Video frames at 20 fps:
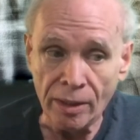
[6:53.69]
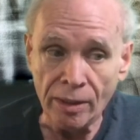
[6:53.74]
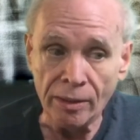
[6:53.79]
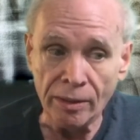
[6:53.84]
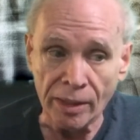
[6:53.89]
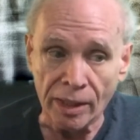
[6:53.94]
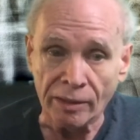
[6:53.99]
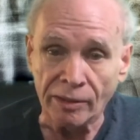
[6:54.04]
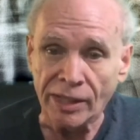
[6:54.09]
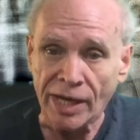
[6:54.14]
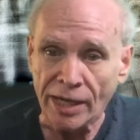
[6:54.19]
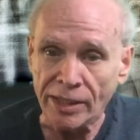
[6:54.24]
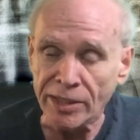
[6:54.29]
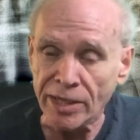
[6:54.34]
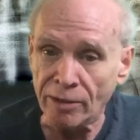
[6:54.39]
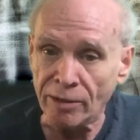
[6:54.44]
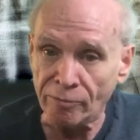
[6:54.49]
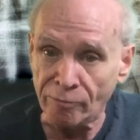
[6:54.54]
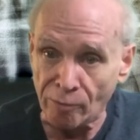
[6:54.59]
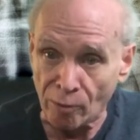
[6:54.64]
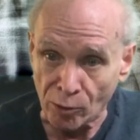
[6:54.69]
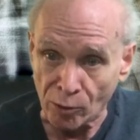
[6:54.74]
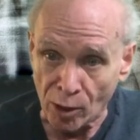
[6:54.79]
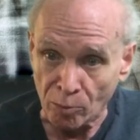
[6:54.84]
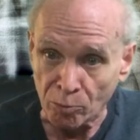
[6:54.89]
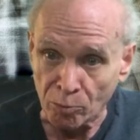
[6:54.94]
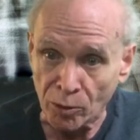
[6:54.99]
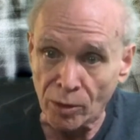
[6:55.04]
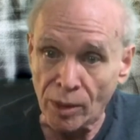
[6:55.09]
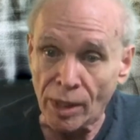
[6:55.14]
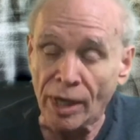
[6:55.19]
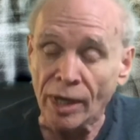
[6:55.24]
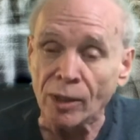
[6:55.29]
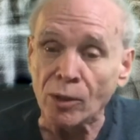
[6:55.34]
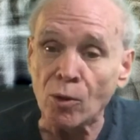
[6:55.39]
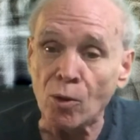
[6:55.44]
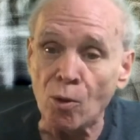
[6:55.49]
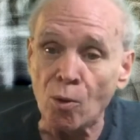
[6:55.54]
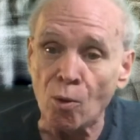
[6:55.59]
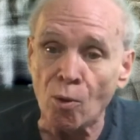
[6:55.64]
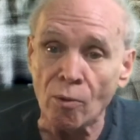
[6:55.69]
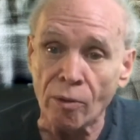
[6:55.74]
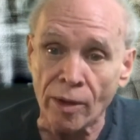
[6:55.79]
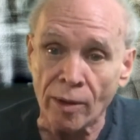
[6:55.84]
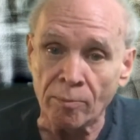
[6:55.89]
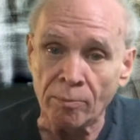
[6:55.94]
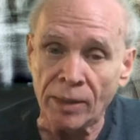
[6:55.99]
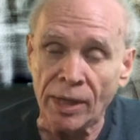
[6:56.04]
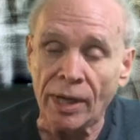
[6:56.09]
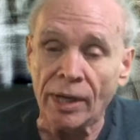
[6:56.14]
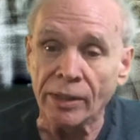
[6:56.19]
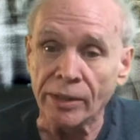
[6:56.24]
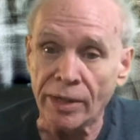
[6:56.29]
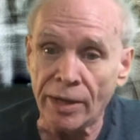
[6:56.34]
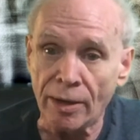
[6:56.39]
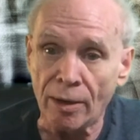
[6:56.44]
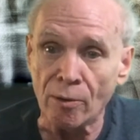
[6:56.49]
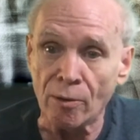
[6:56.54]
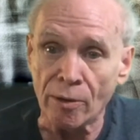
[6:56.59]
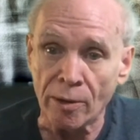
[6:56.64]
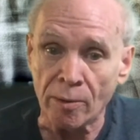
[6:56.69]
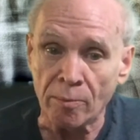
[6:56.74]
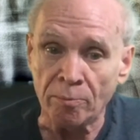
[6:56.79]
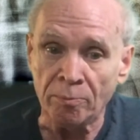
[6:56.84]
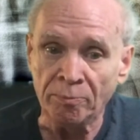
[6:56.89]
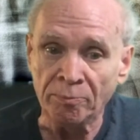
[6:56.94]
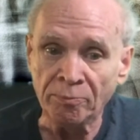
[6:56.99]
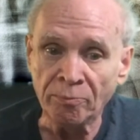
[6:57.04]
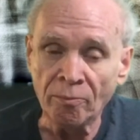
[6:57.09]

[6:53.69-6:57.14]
then get their phone number and call them and tell them